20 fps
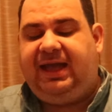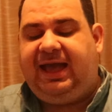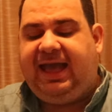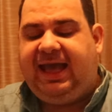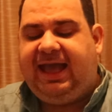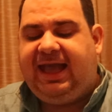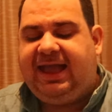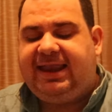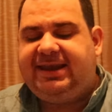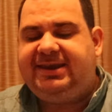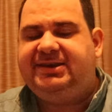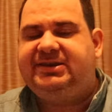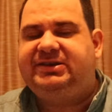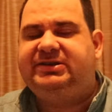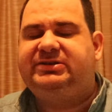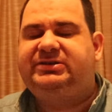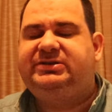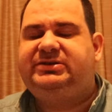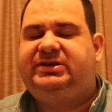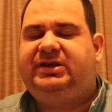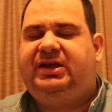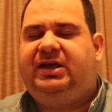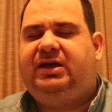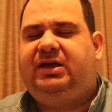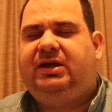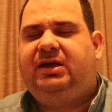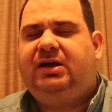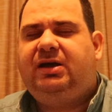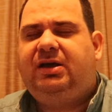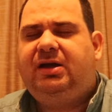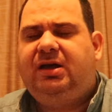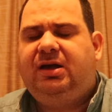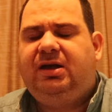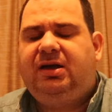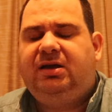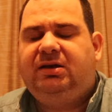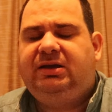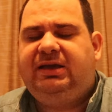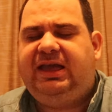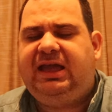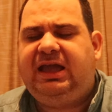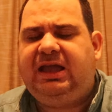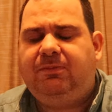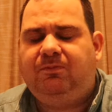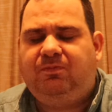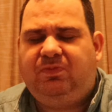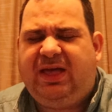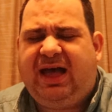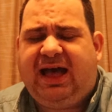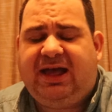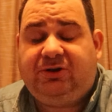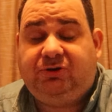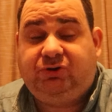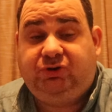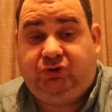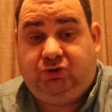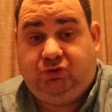and keep that